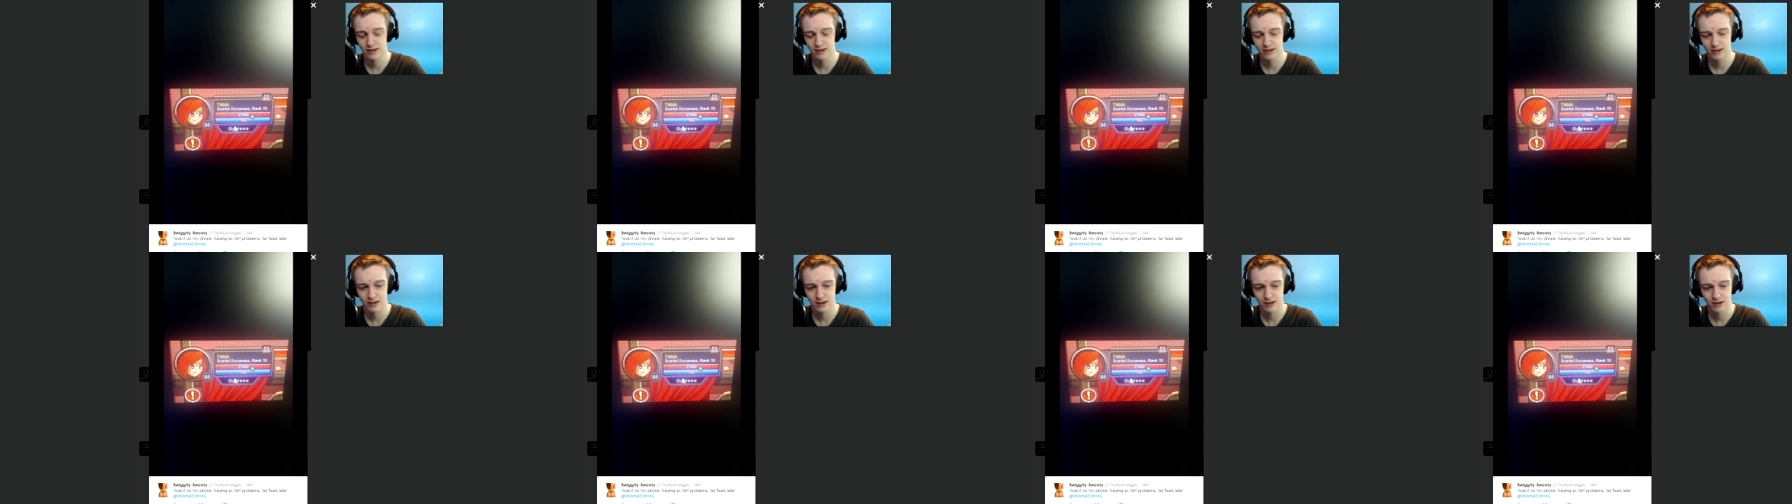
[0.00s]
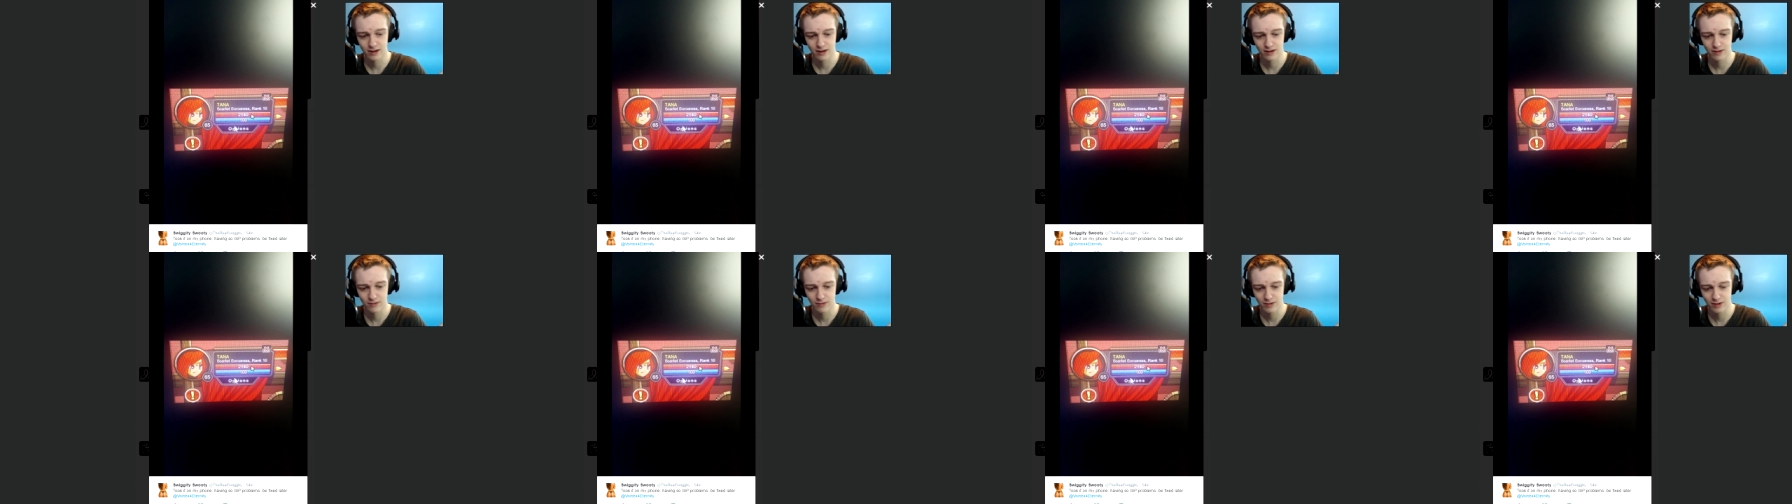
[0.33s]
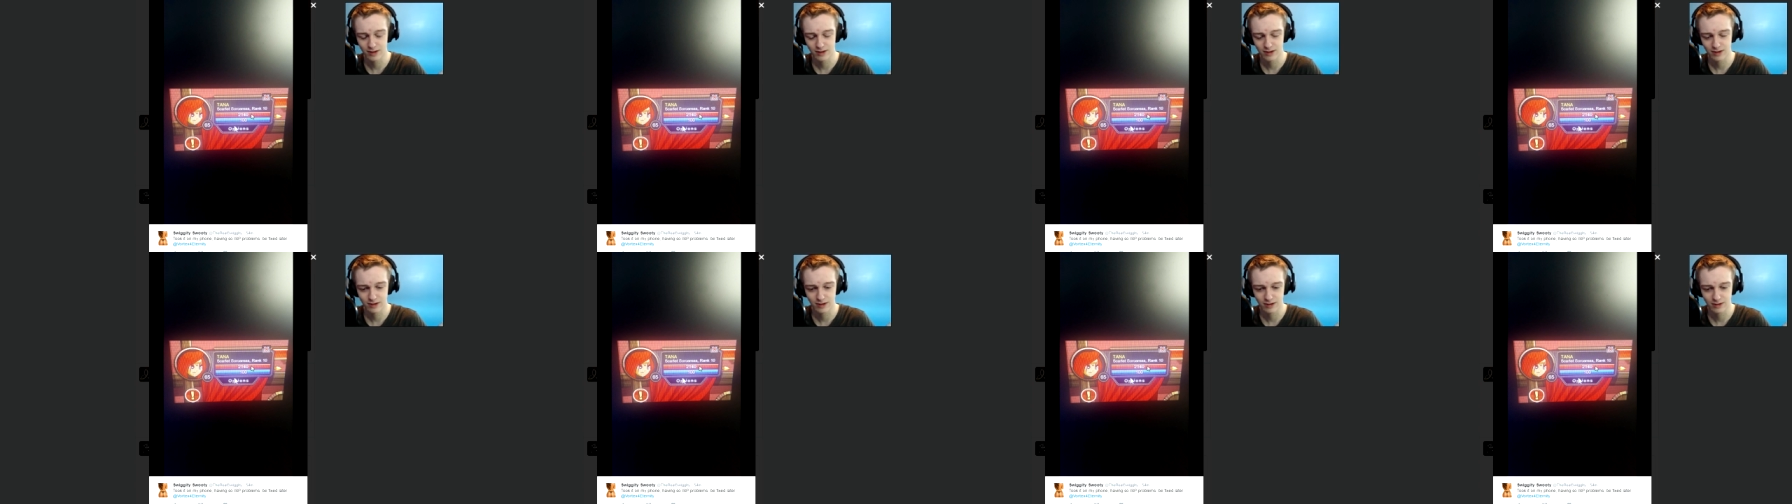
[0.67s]
uh, what's
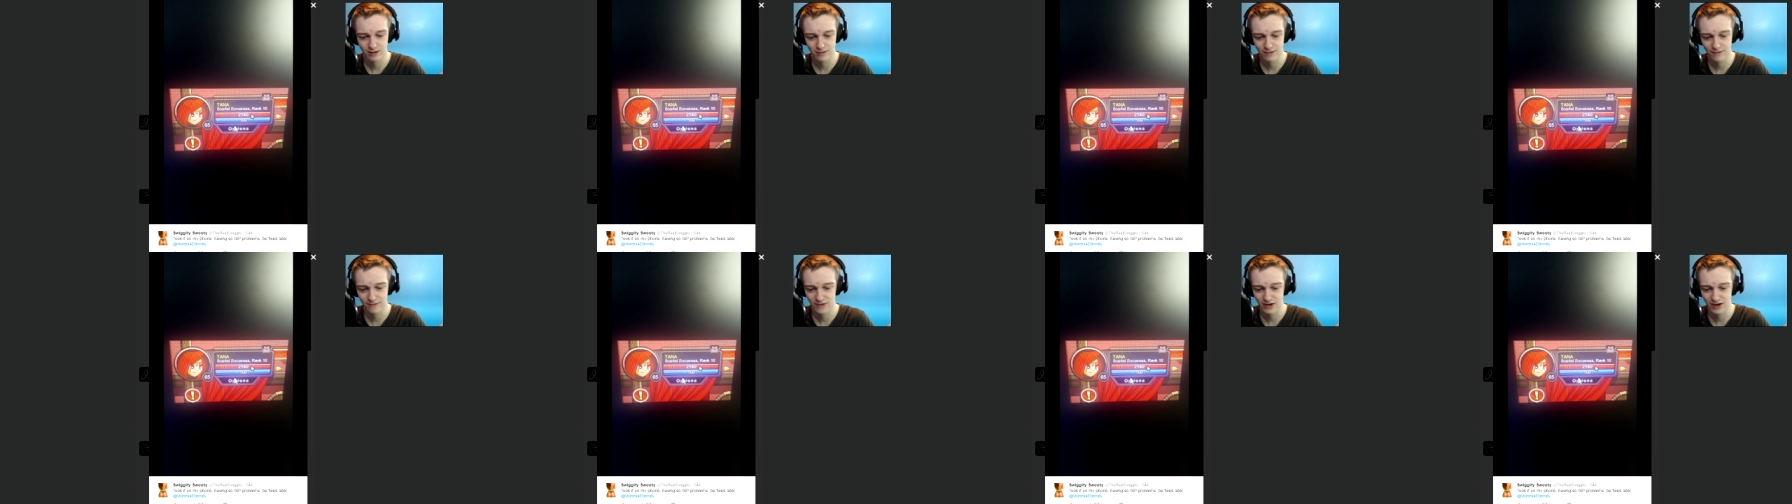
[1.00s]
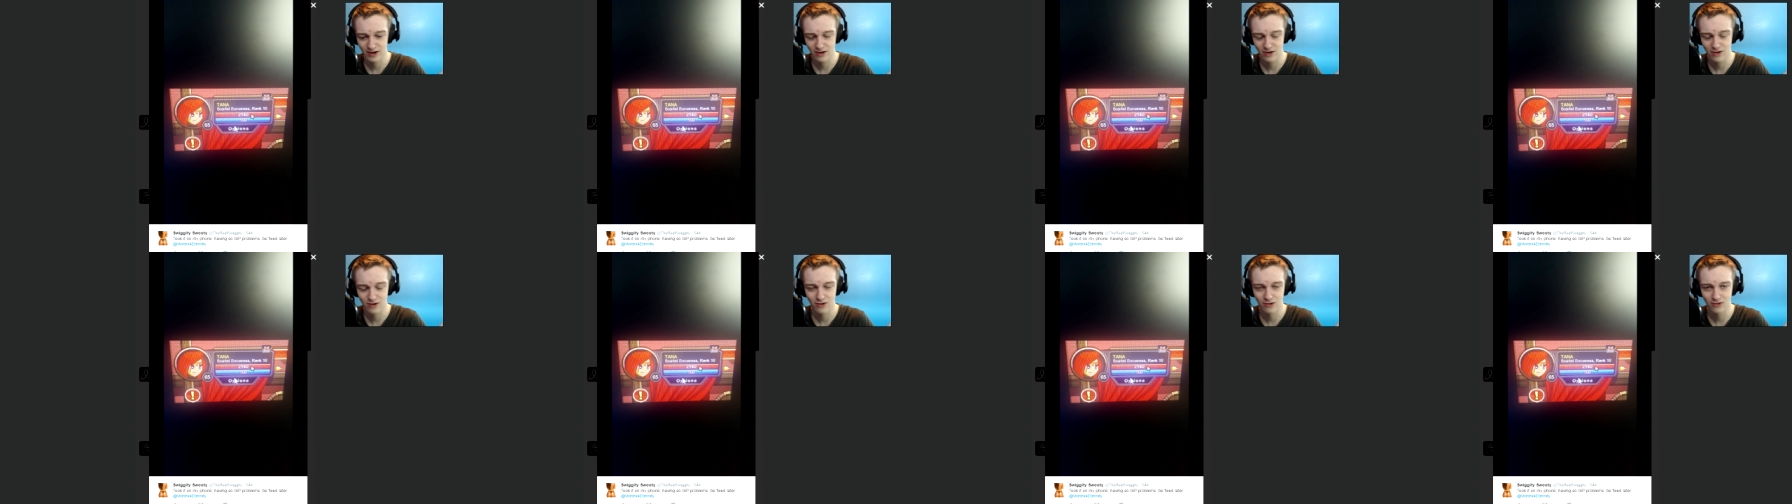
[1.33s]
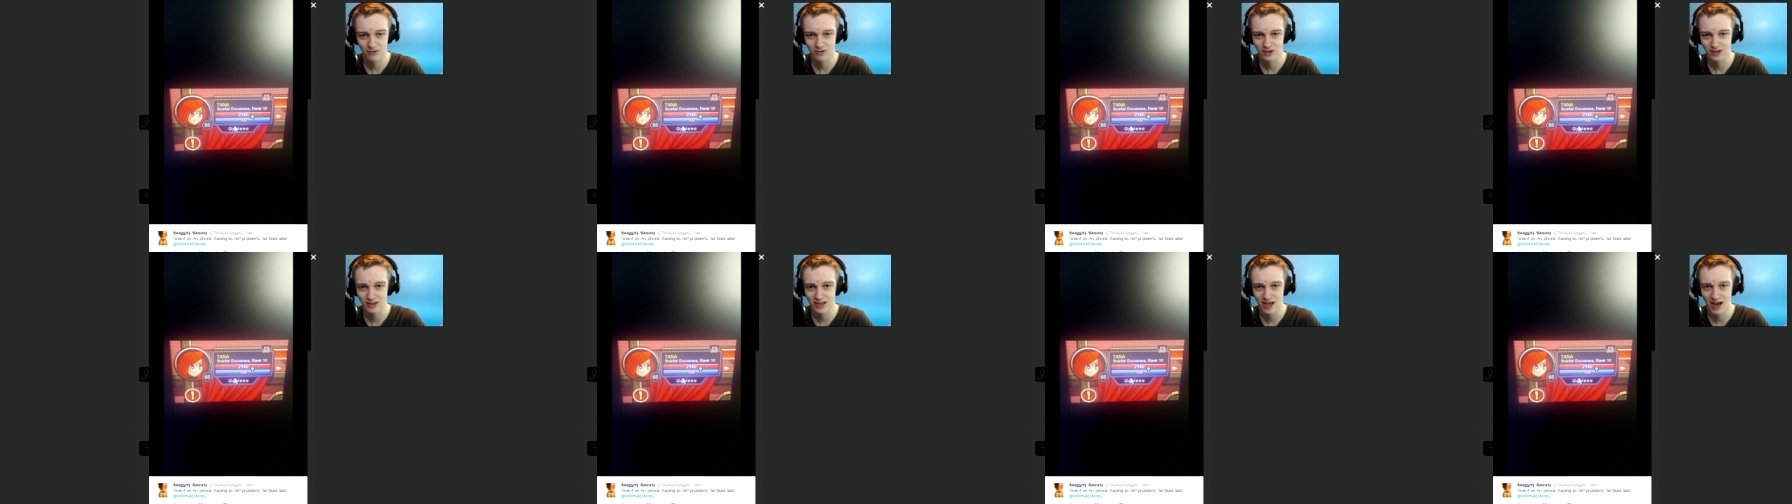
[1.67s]
the event
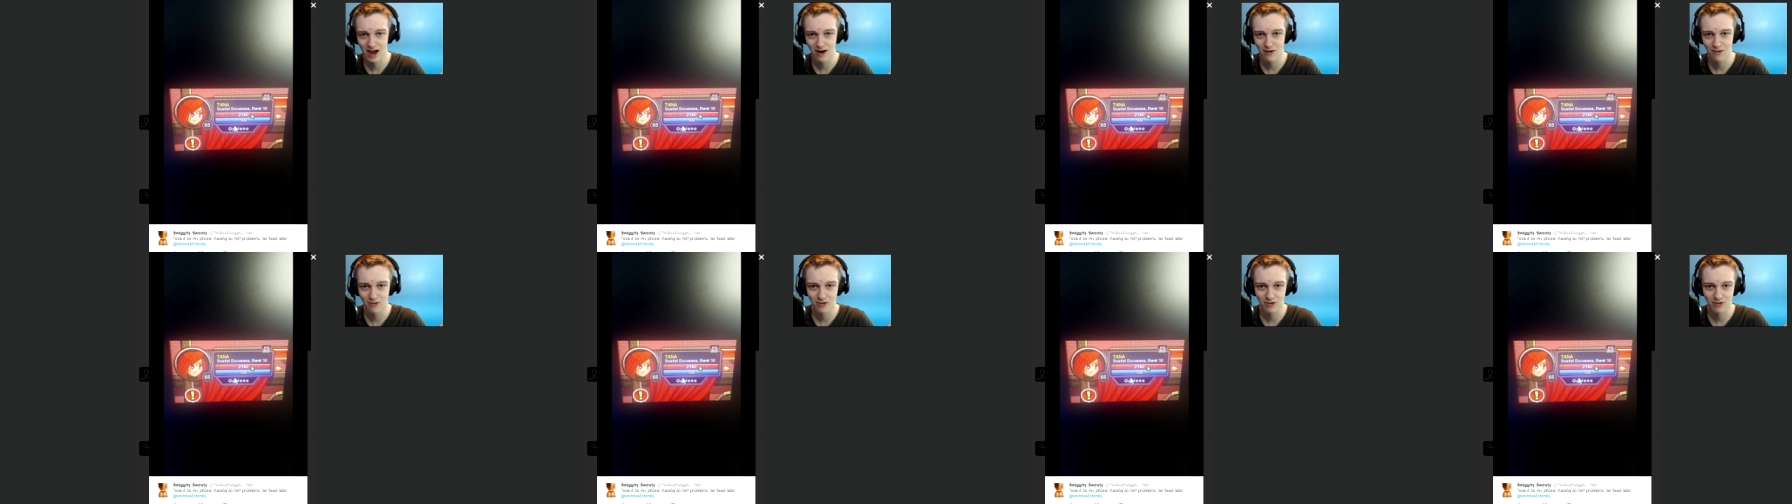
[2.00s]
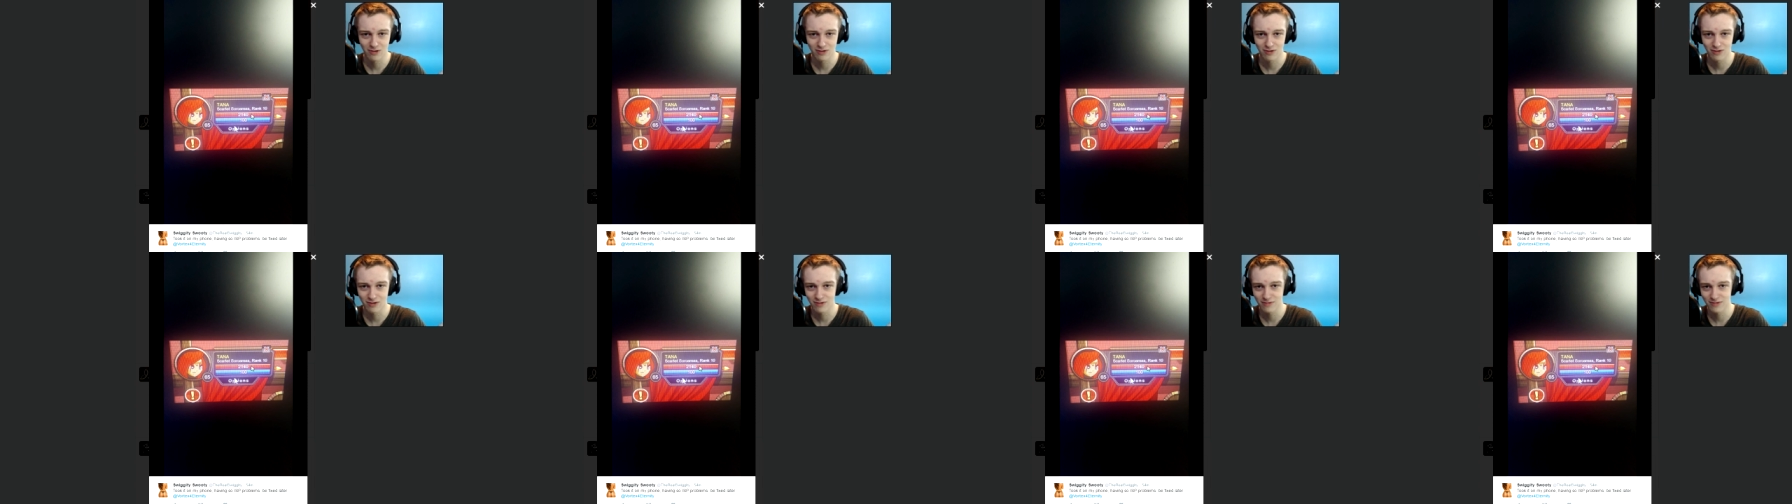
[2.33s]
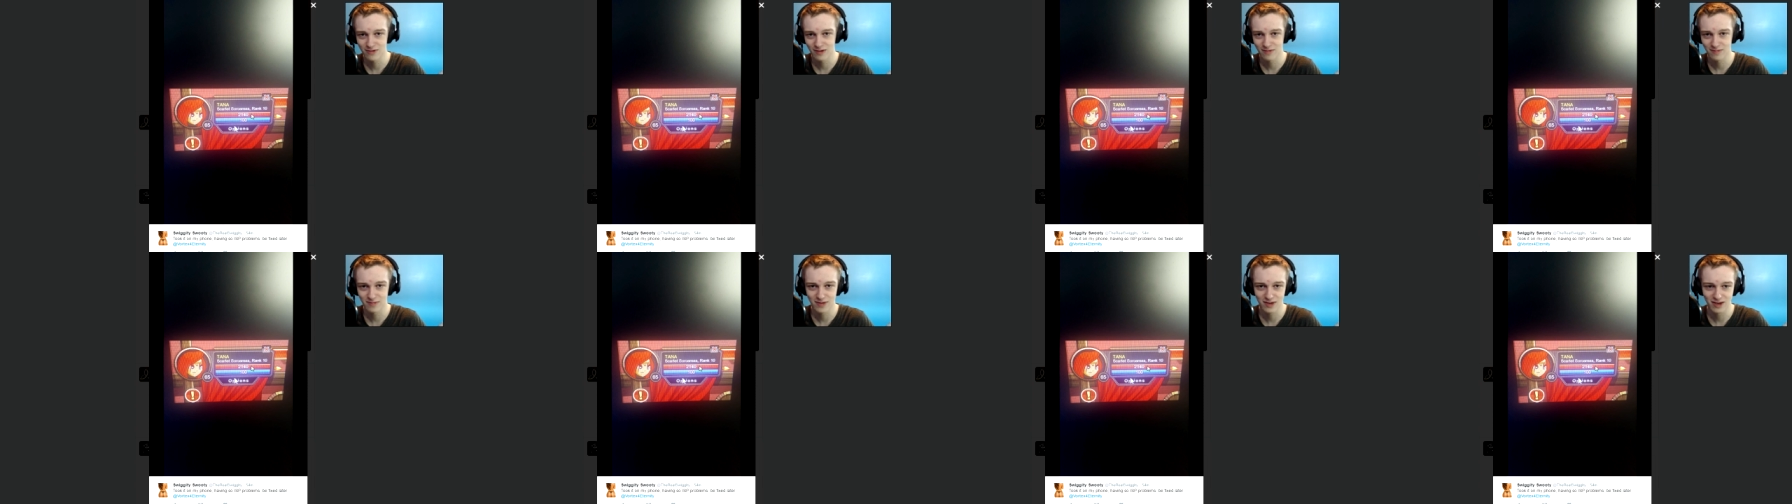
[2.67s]
called? The Tower of
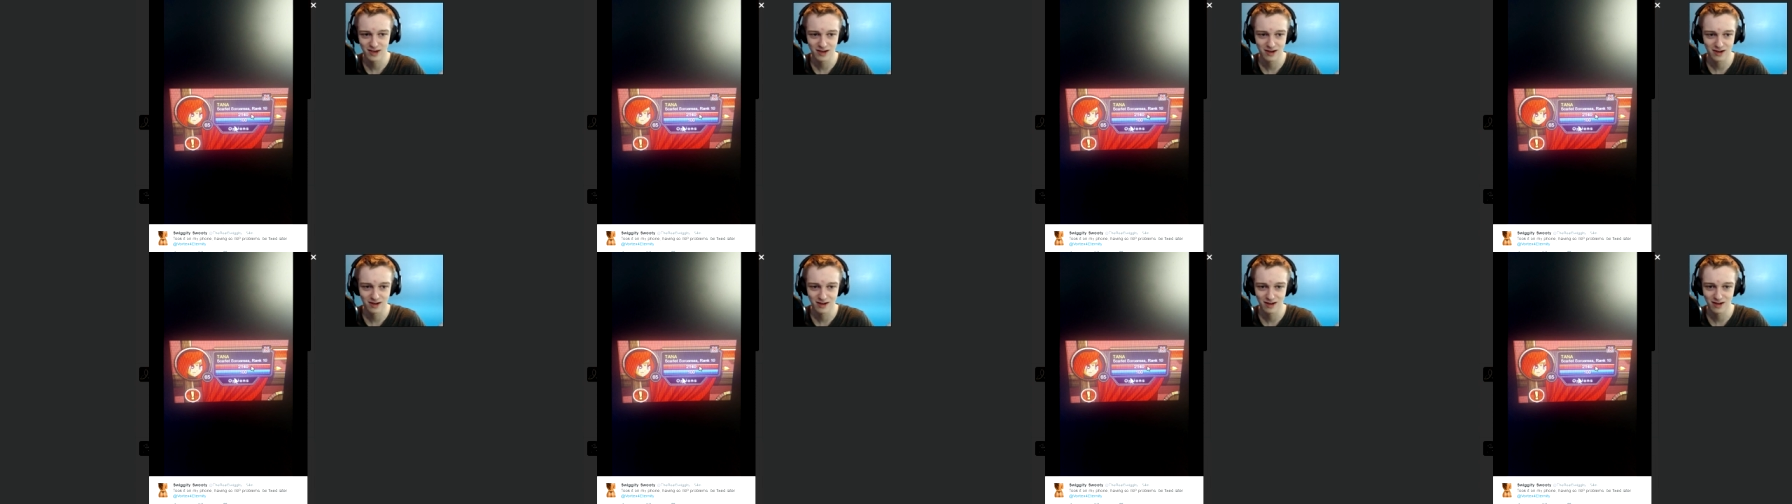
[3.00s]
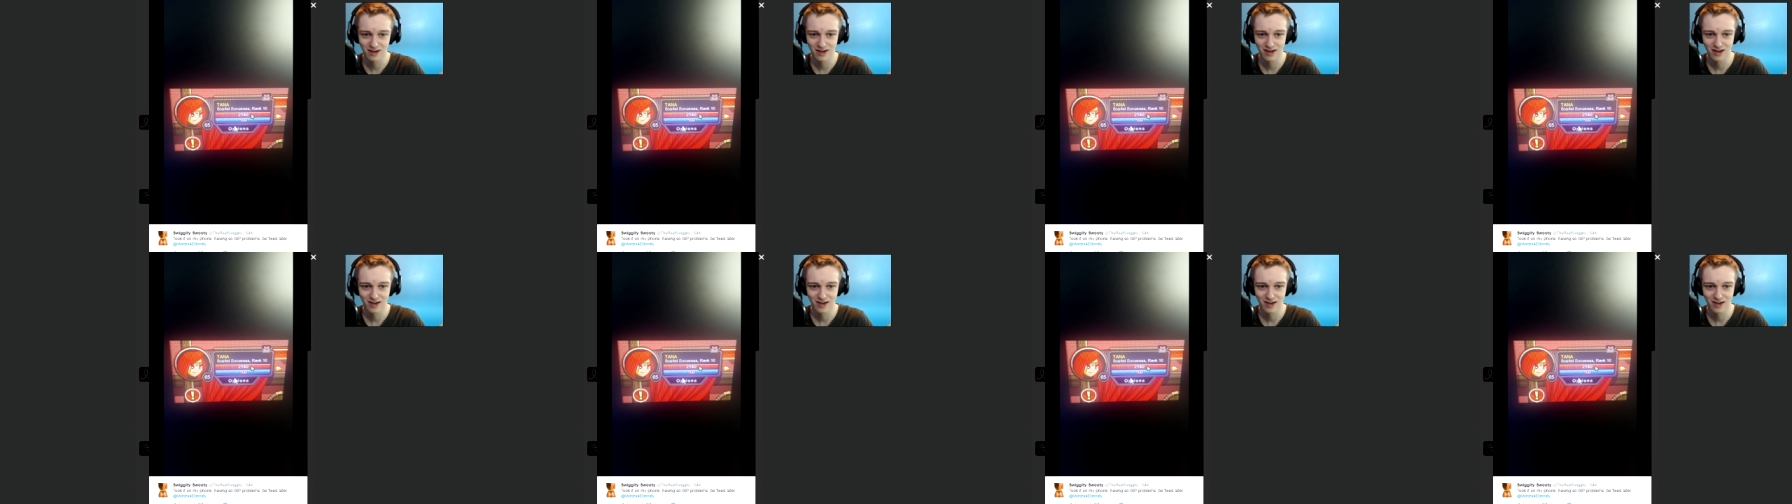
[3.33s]
something.